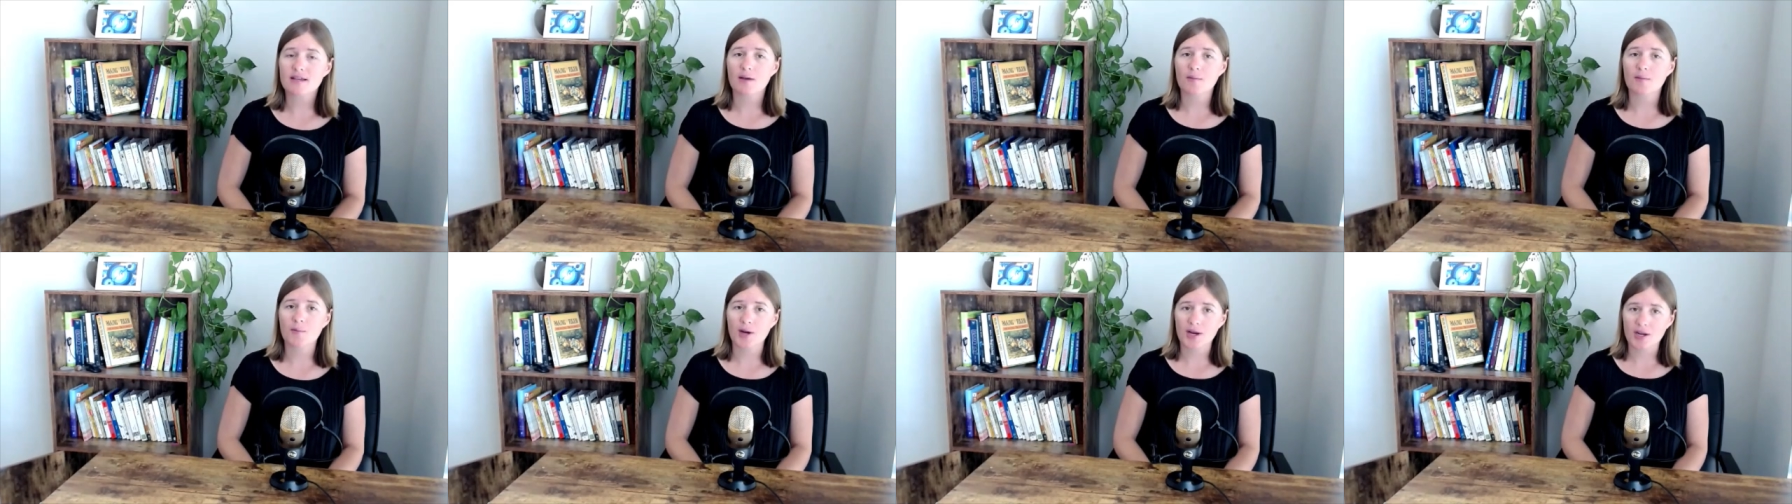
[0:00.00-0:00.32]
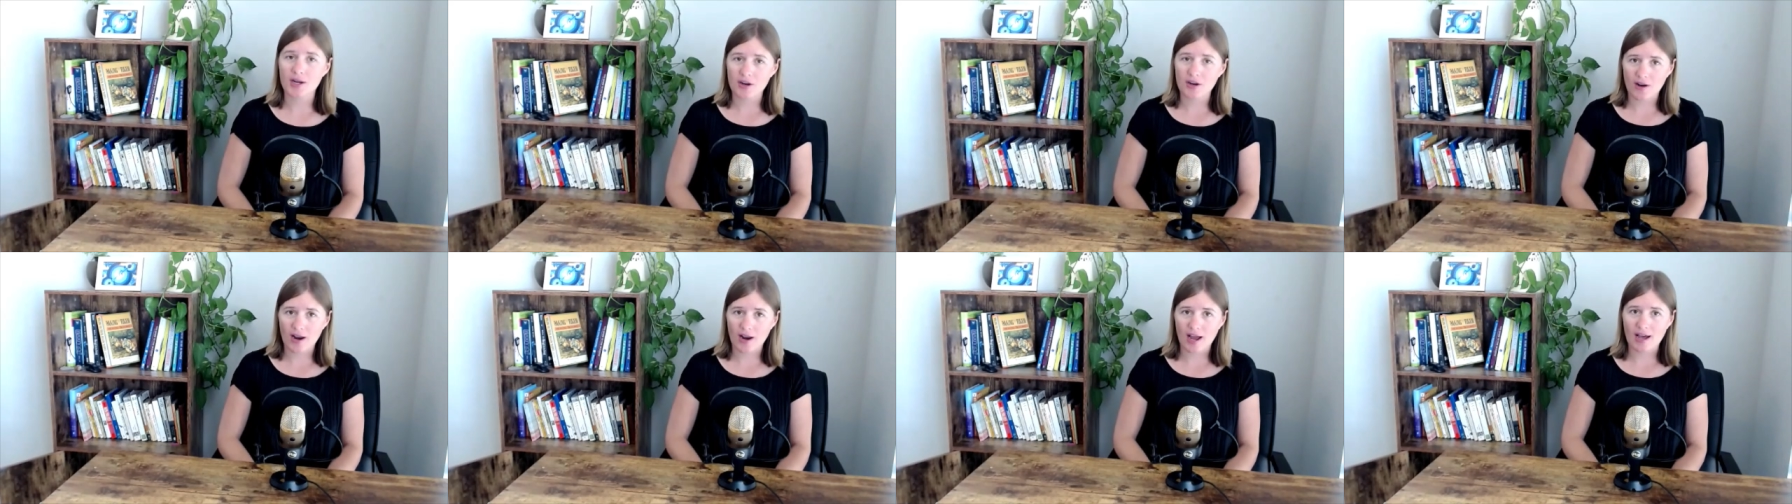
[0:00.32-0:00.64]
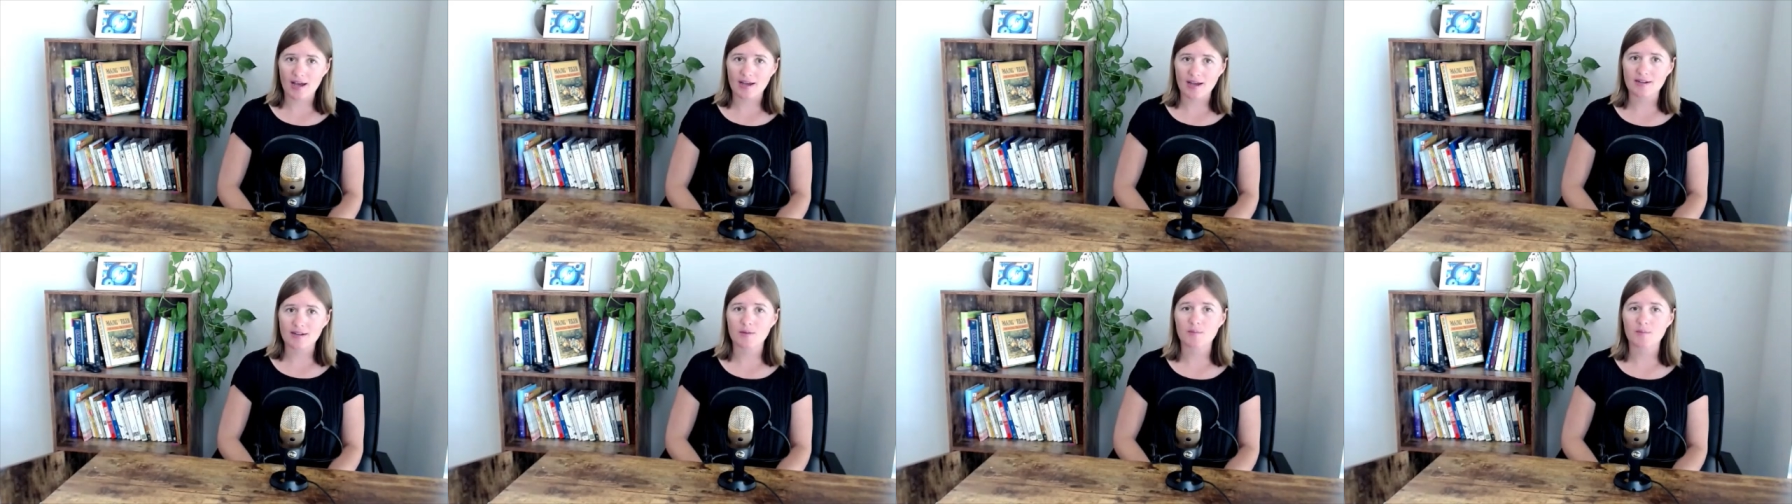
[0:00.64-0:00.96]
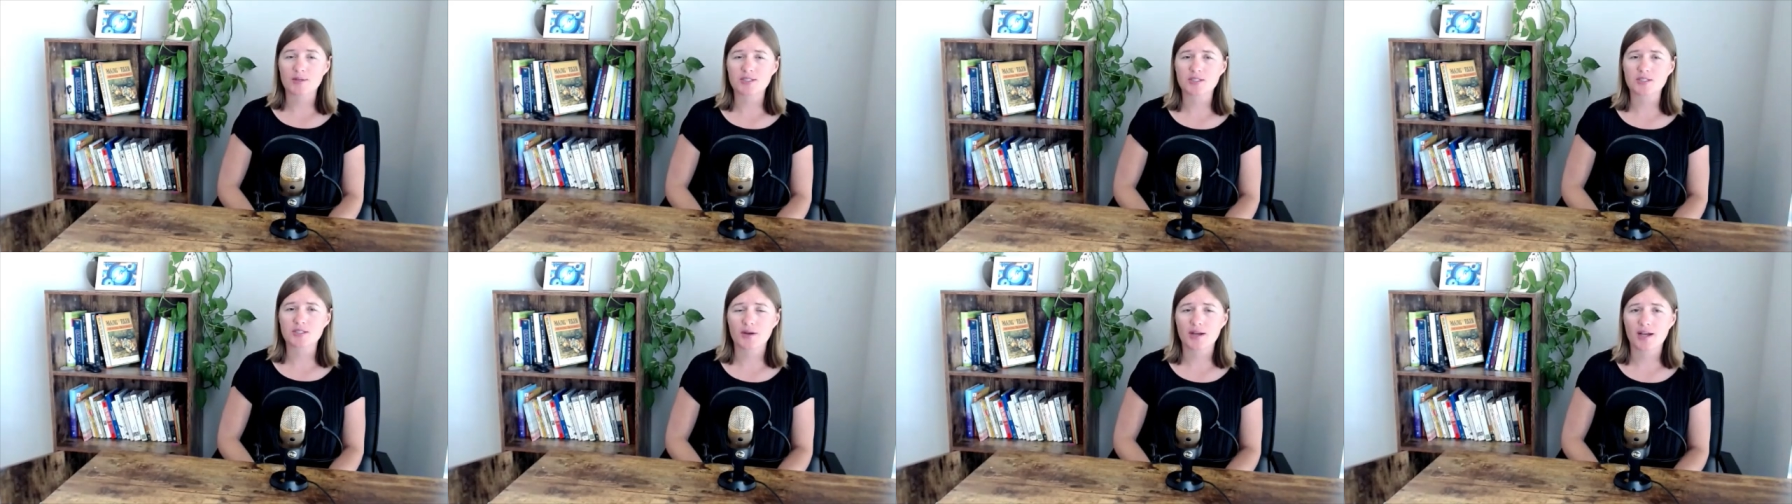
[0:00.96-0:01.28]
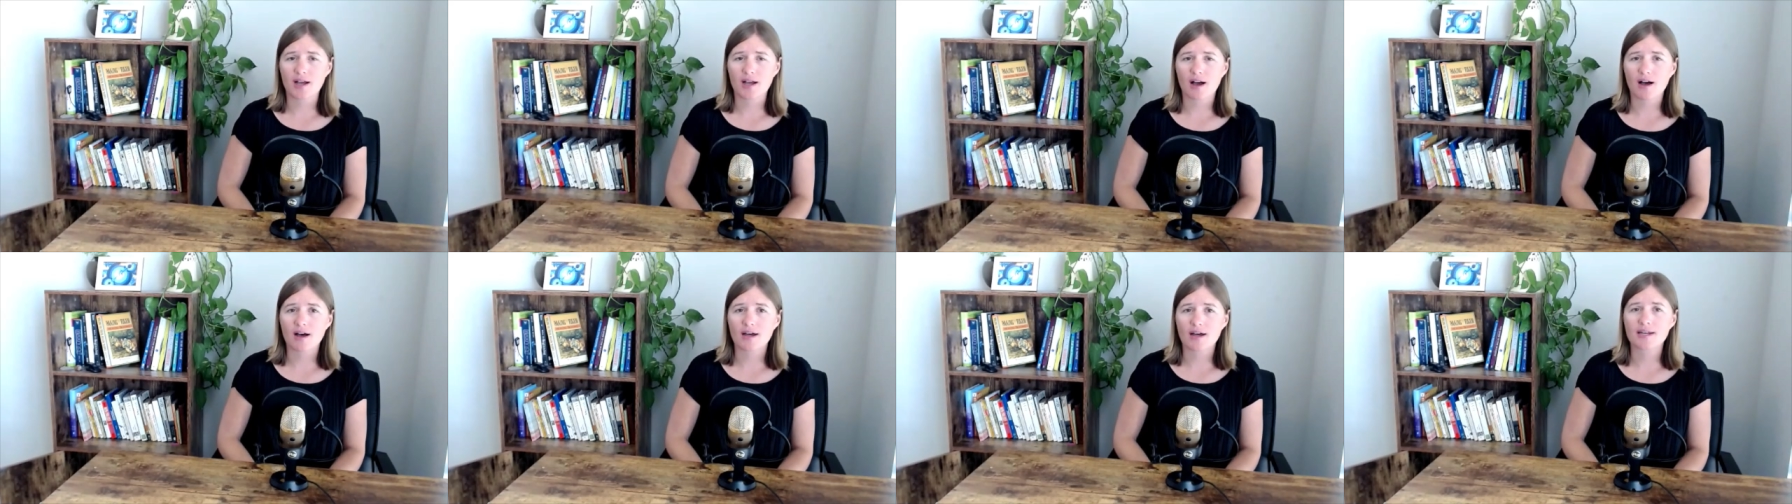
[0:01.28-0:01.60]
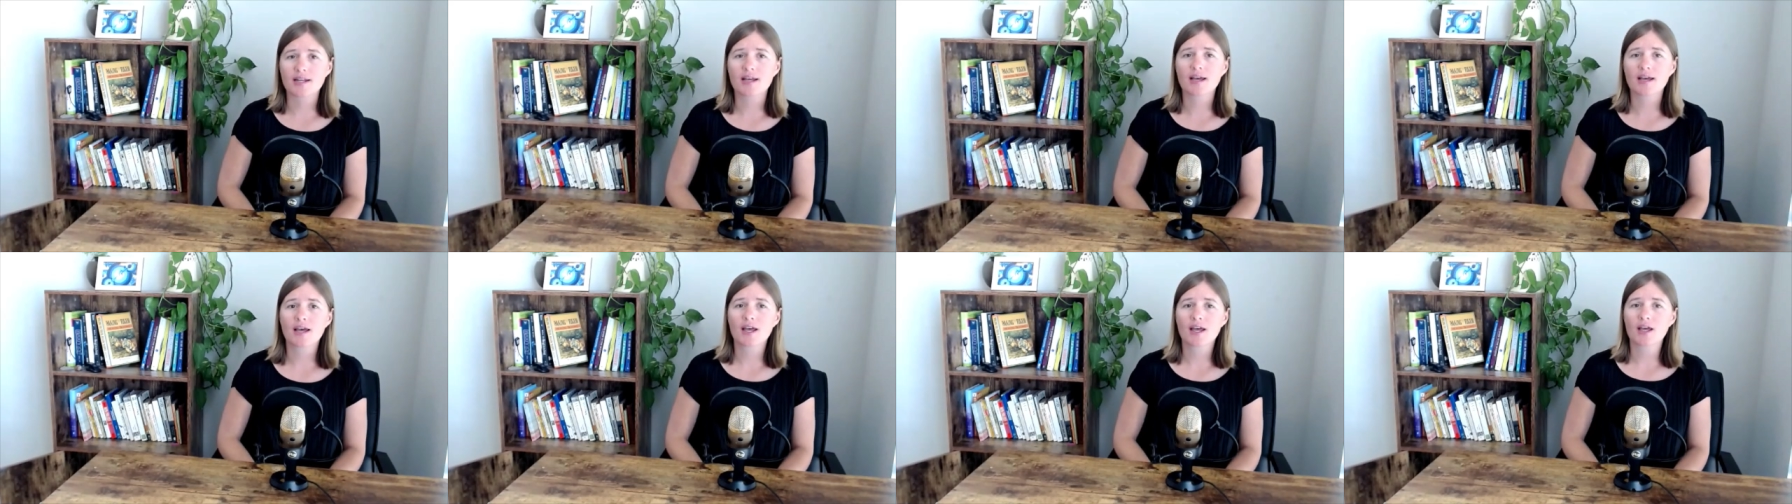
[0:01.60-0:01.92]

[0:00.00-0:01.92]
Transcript: and where you're at and what's going on